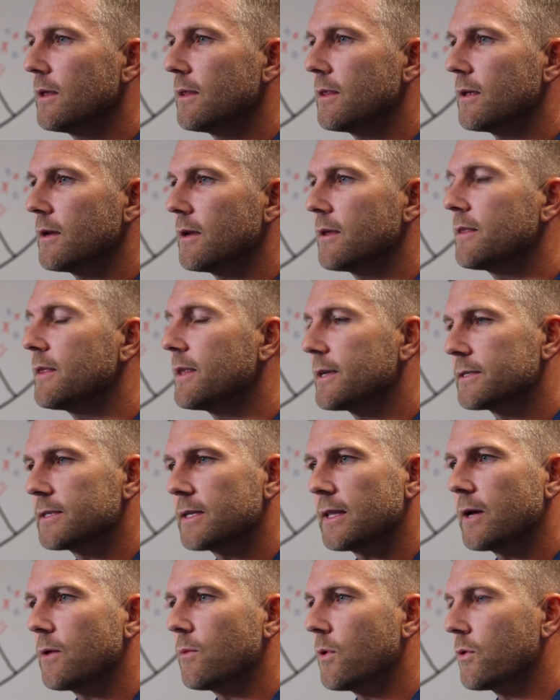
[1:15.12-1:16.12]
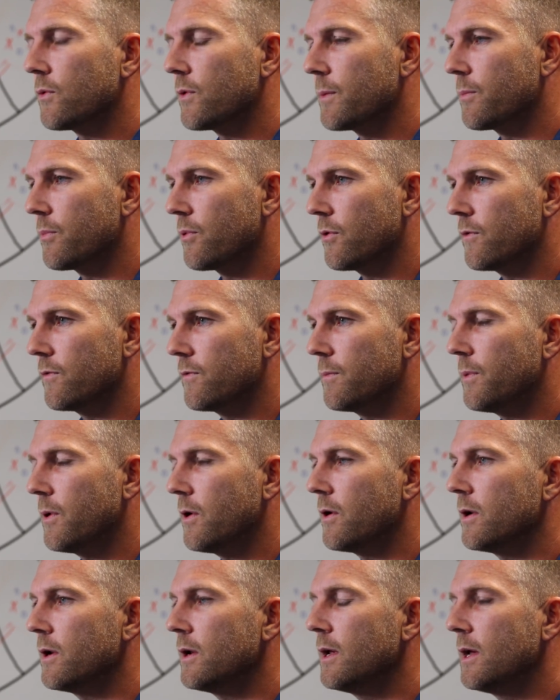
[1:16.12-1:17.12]
that are things that they want to improve
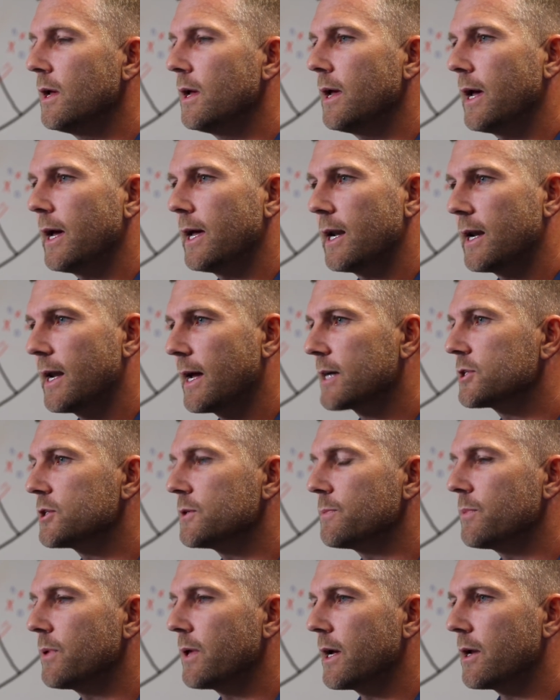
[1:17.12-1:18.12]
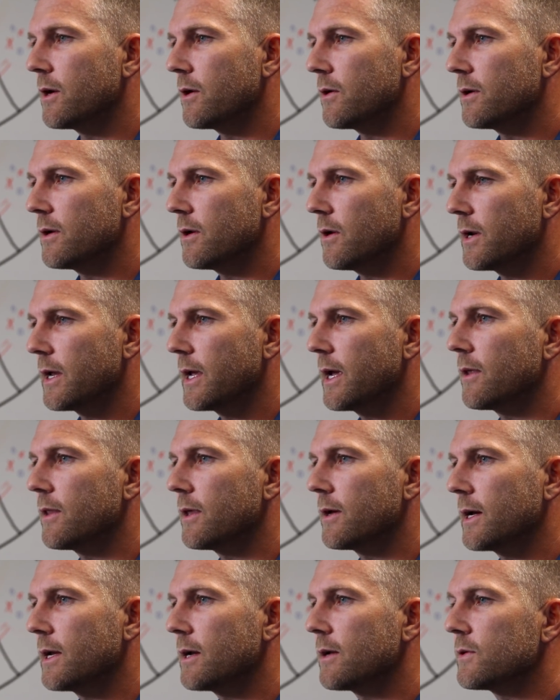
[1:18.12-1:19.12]
upon, and an action plan on how
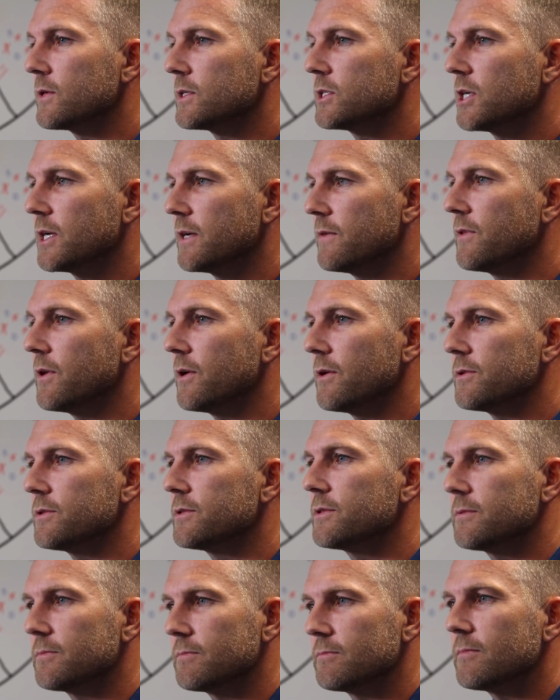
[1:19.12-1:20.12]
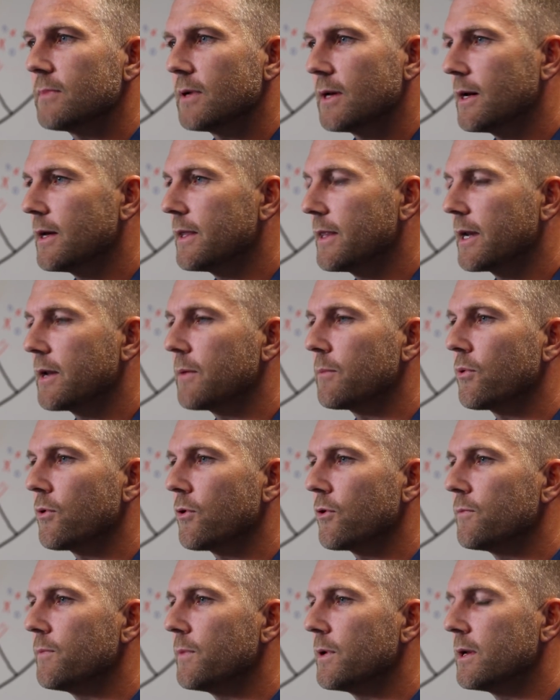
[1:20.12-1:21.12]
they're going to achieve those that
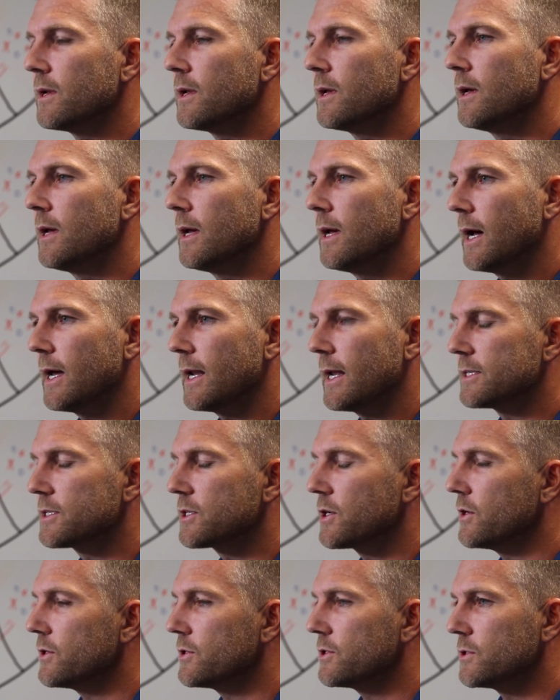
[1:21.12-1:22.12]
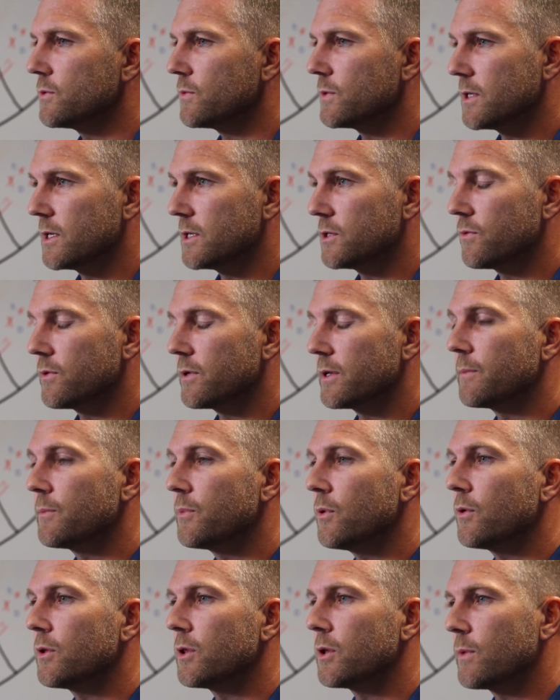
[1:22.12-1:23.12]
improvement. And as coaches, it's really
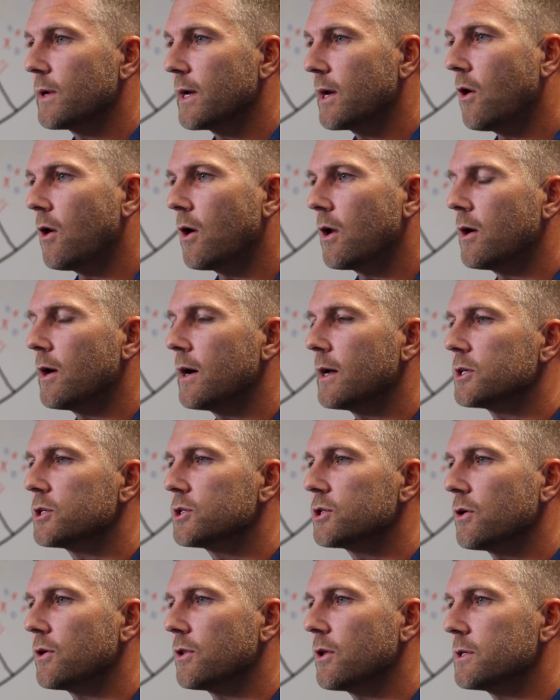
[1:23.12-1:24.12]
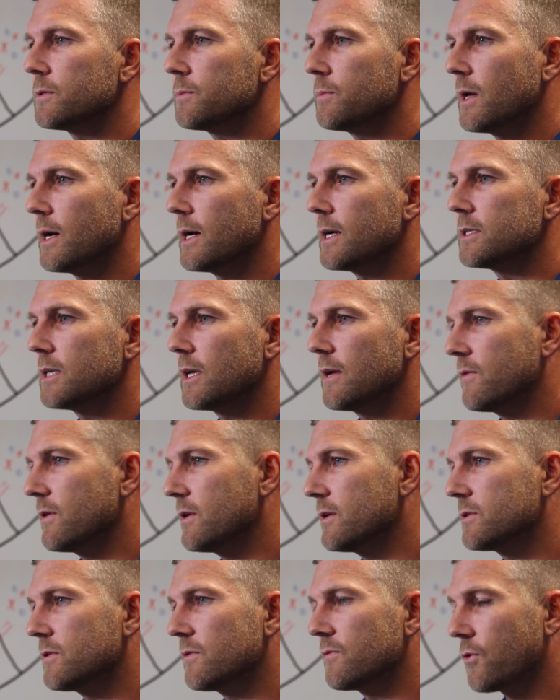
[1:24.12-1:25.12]
important that we highlight and show those players
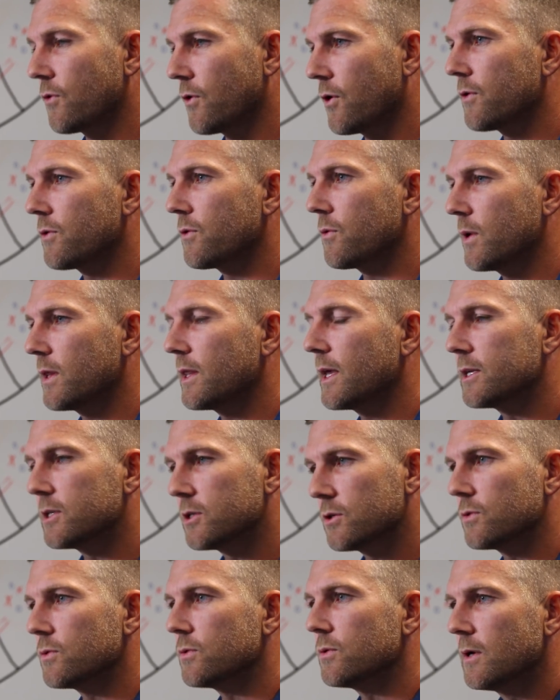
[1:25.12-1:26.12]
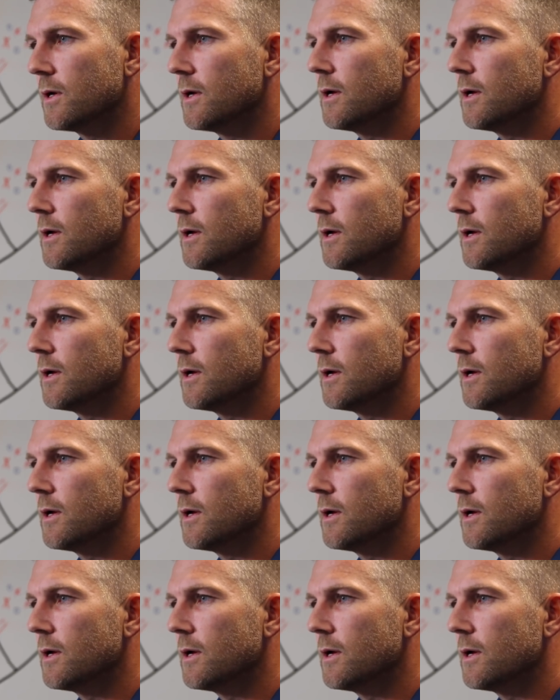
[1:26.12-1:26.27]
evidence of growth when they do